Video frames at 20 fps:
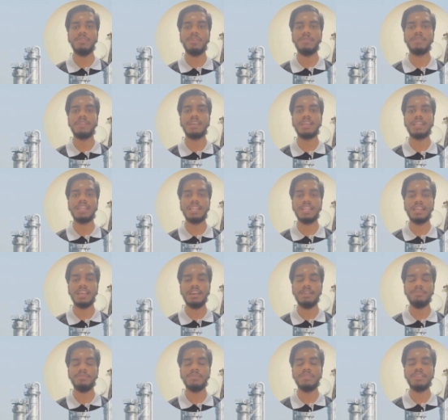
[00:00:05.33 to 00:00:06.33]
of Nitric
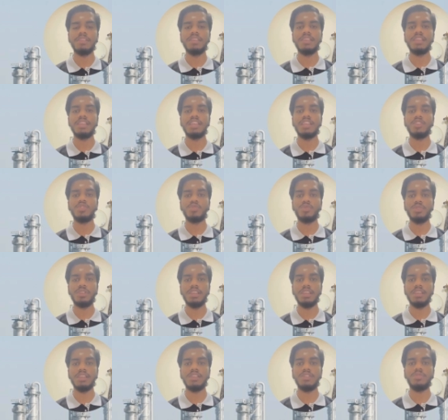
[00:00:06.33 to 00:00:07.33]
Hub, here
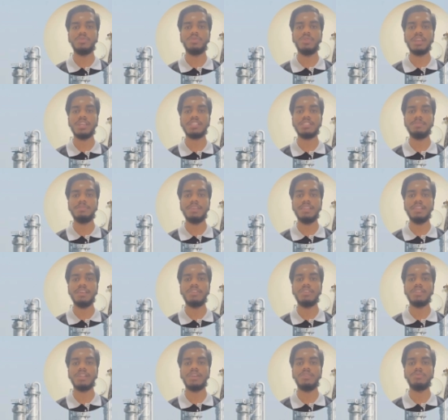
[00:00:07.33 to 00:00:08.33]
today to explain
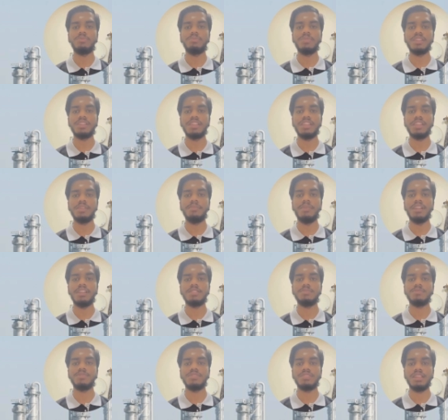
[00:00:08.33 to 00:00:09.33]
on our material balance
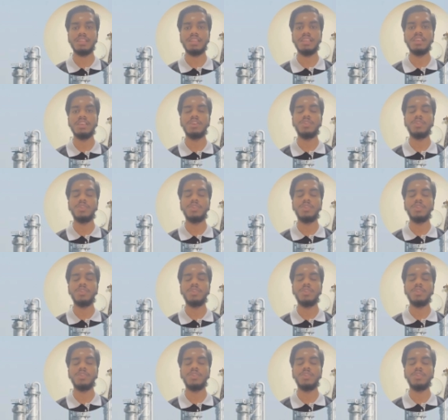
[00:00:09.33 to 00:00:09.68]
project